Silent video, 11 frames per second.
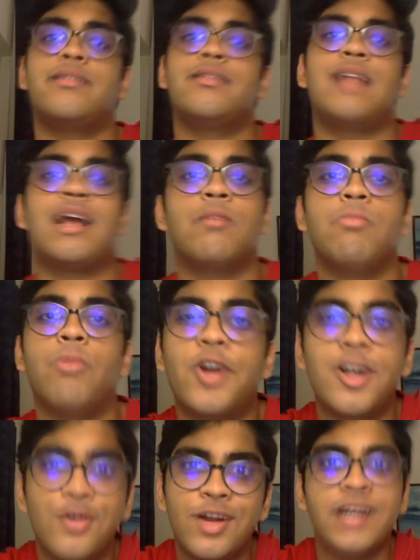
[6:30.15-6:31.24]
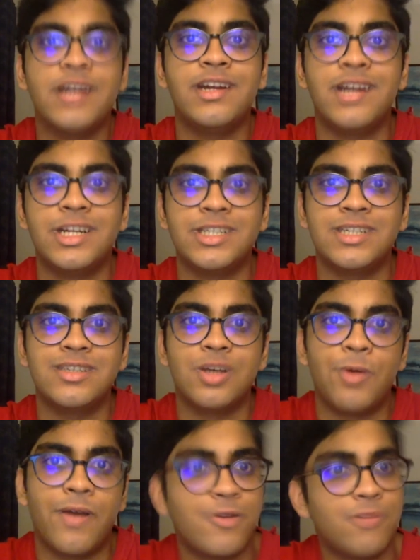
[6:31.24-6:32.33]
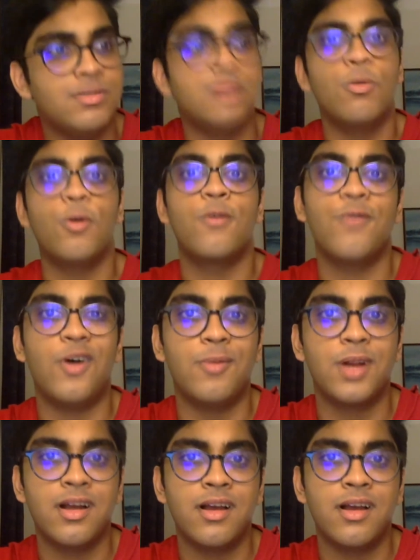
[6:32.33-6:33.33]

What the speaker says: like a model United Nations, we have to be more formal.